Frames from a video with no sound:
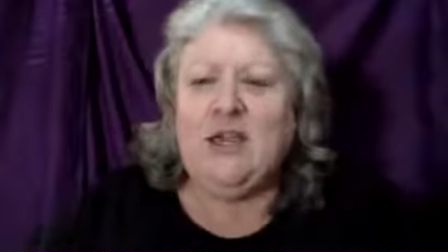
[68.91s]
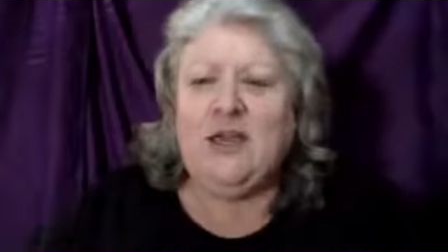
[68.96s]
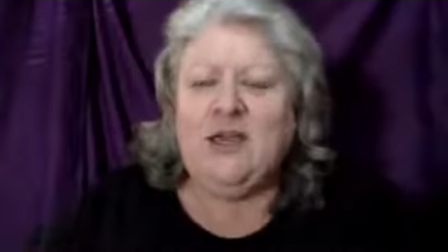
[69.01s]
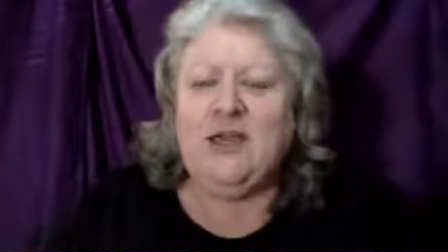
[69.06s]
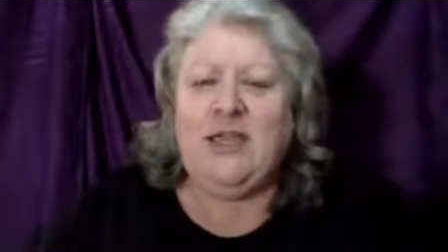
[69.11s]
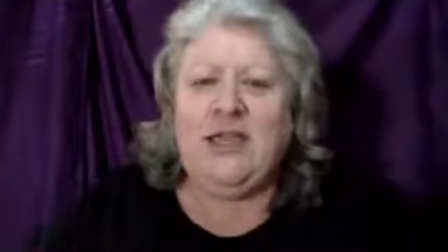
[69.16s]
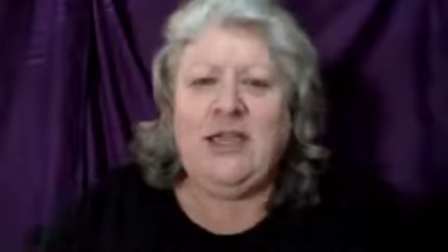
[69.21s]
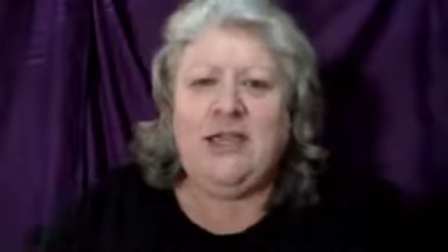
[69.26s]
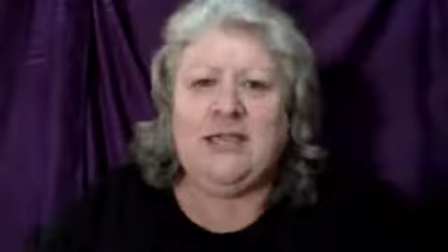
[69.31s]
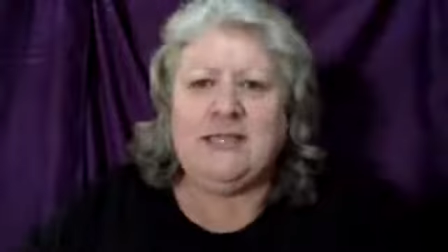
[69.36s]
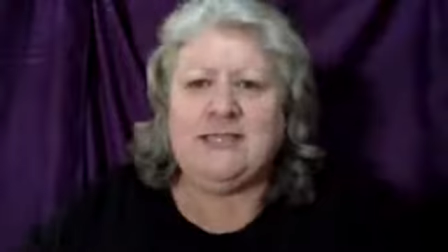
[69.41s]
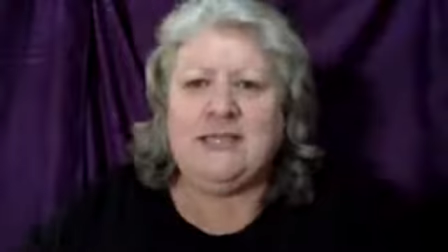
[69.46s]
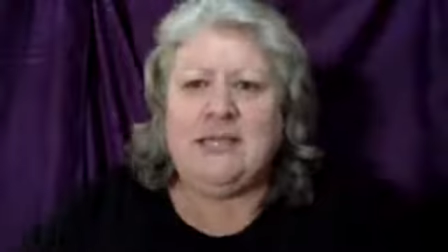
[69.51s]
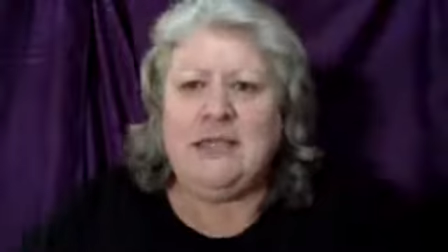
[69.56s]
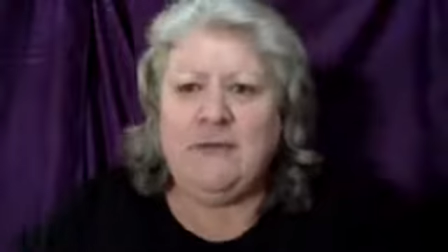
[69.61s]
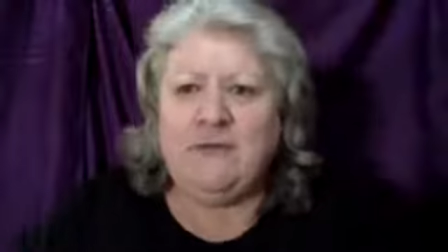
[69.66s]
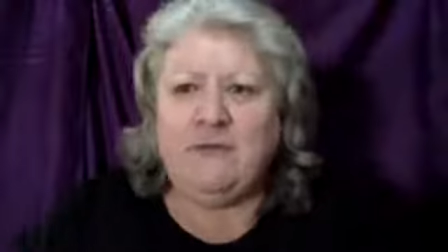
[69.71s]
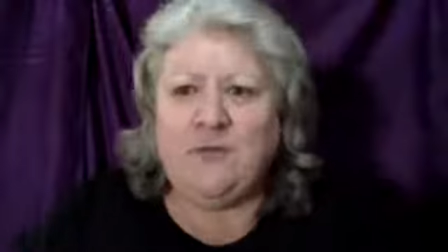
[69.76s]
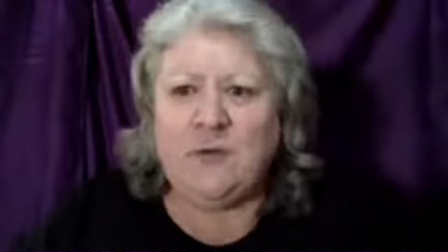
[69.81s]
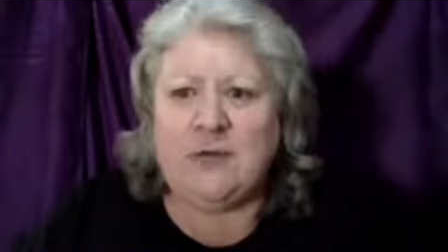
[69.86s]
okay it's
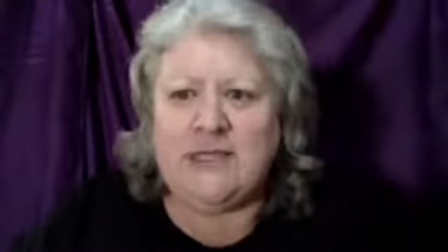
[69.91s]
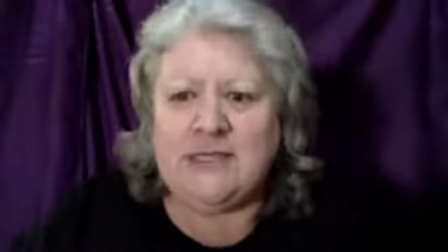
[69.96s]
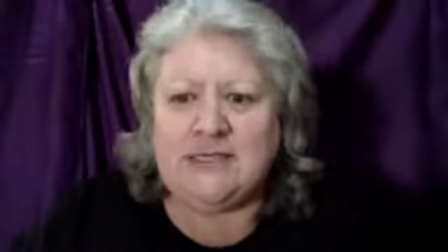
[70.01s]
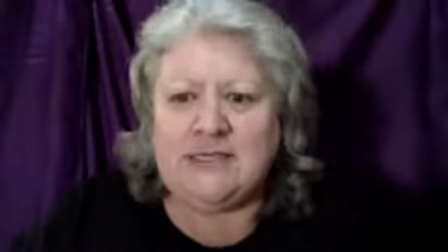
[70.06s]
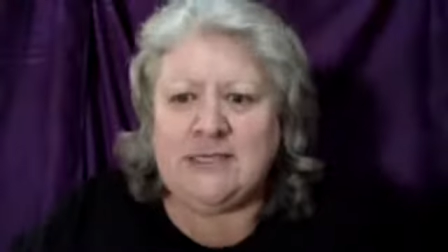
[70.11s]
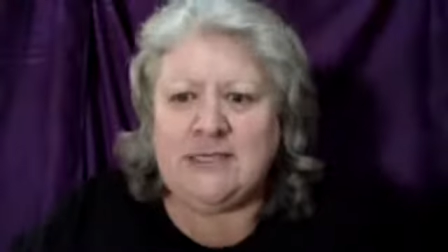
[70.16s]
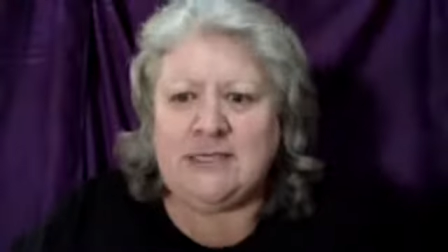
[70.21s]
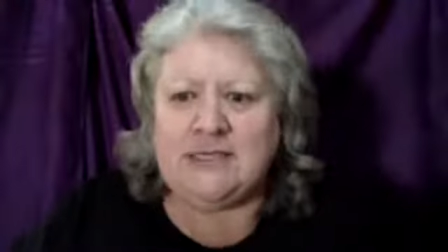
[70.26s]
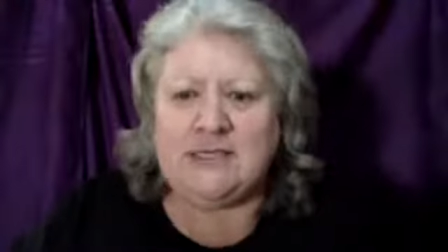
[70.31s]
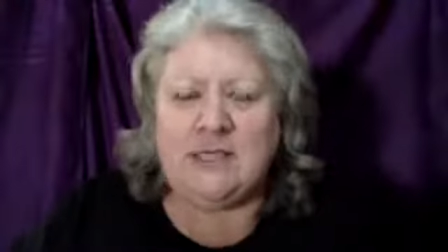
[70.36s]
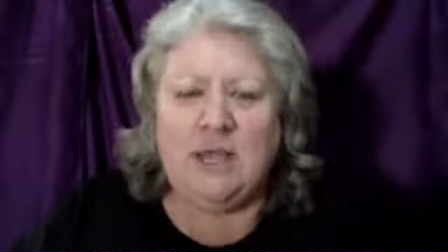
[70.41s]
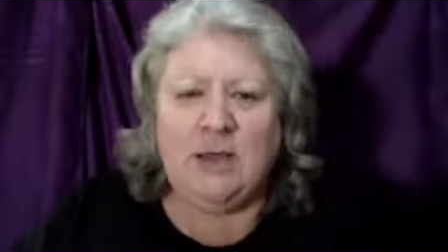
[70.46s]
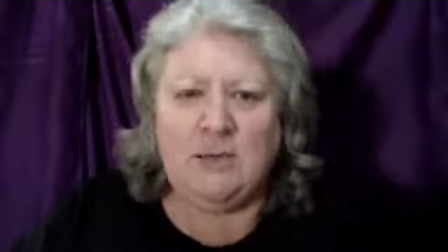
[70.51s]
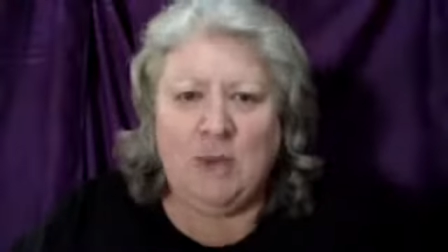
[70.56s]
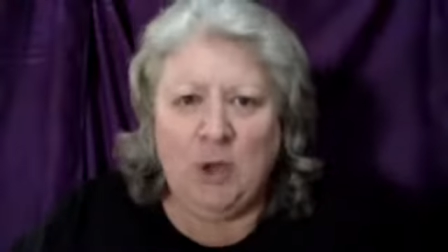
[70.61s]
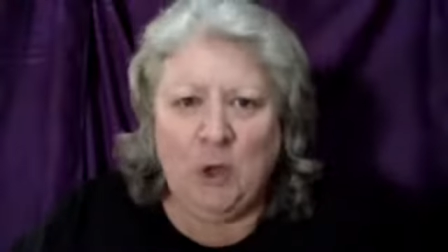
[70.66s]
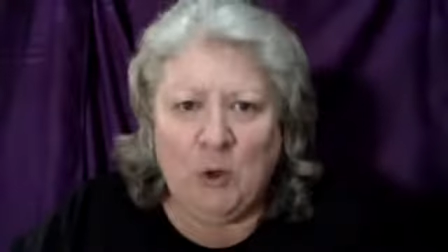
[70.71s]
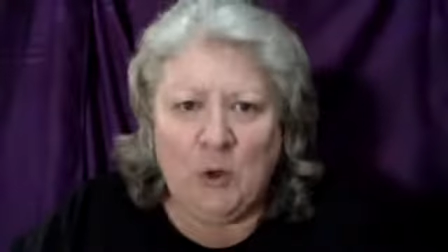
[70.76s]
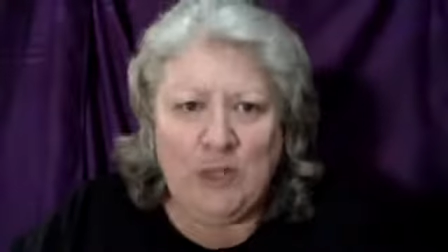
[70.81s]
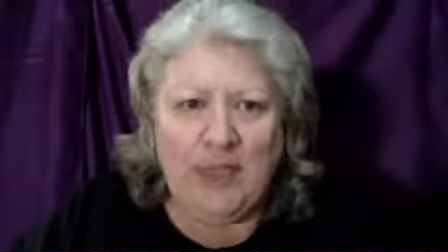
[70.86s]
8.46
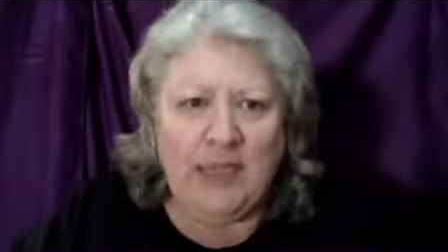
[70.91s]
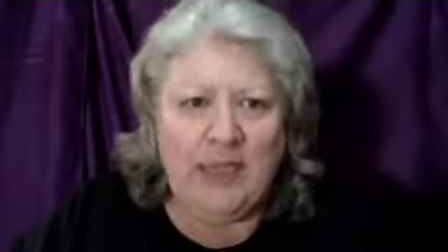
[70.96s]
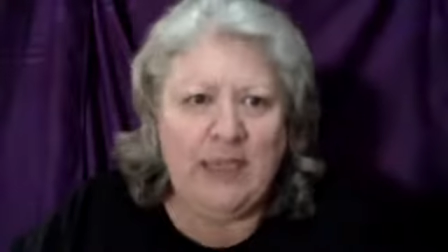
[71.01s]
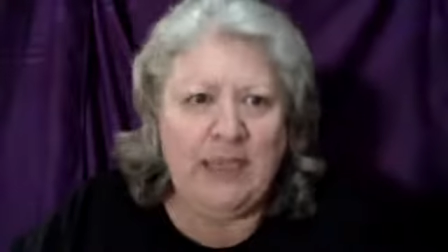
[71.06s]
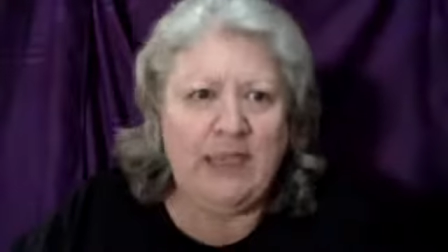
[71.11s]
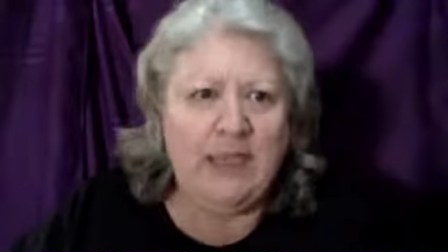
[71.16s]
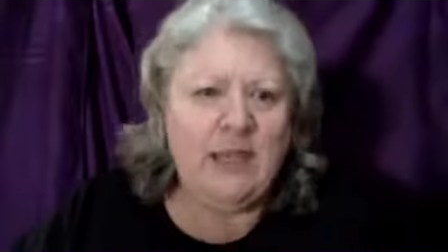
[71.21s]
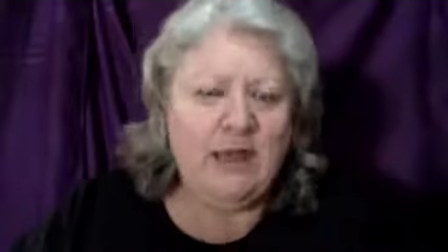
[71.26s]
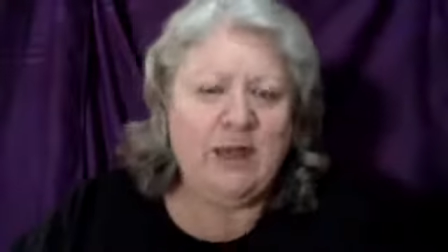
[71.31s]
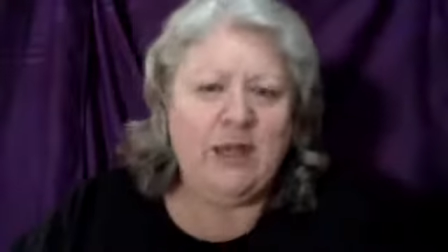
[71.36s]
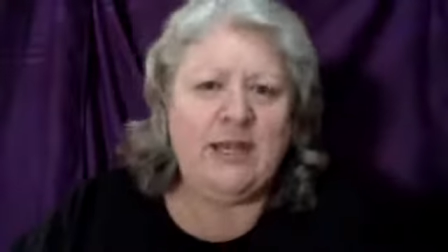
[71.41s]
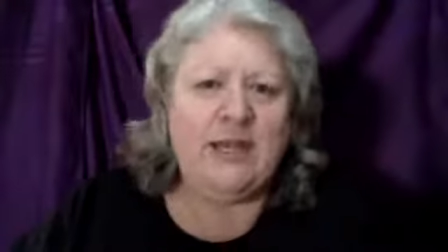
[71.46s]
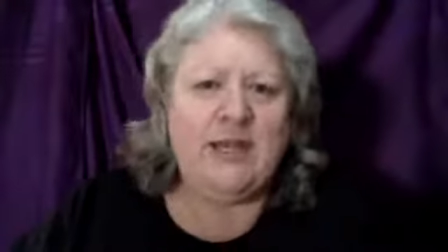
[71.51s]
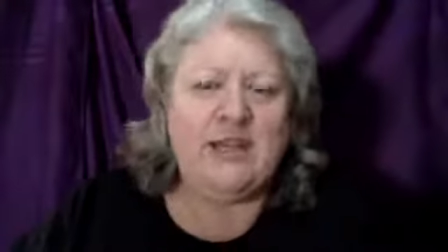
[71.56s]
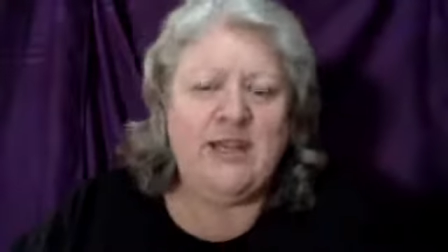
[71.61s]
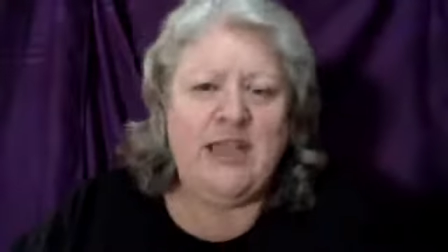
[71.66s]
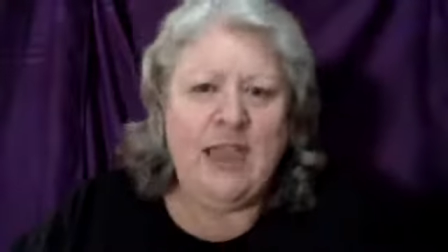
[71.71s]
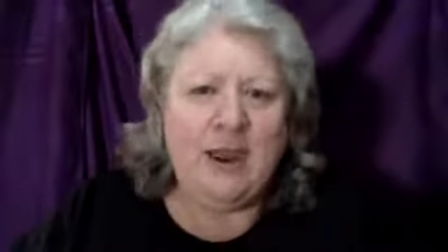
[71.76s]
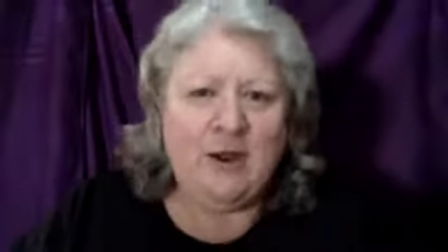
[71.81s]
i'm okay i've got another